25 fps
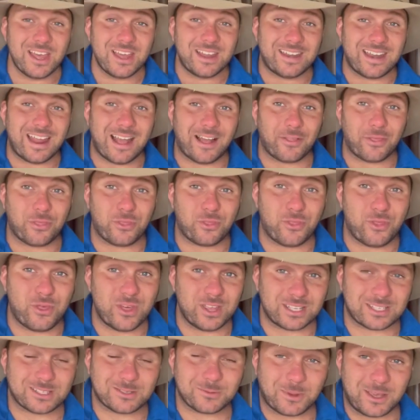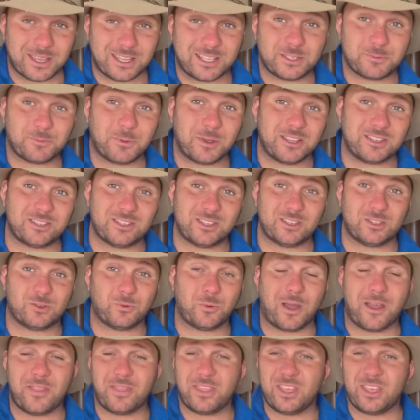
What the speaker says: Now, this week's species is one